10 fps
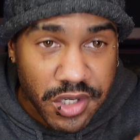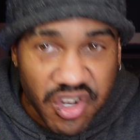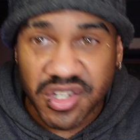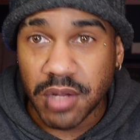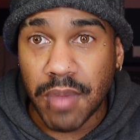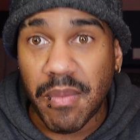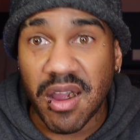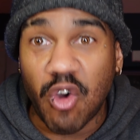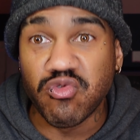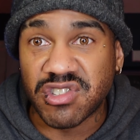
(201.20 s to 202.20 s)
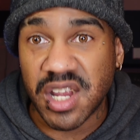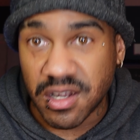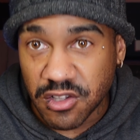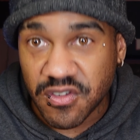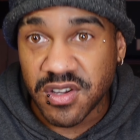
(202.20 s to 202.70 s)
judging by my own
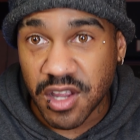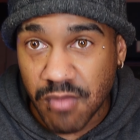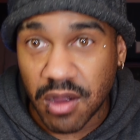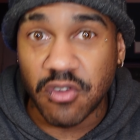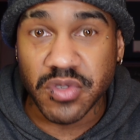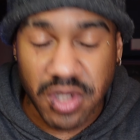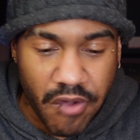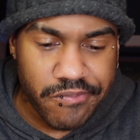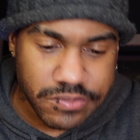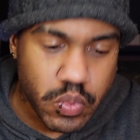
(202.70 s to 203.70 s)
scale of cooking my own stuff,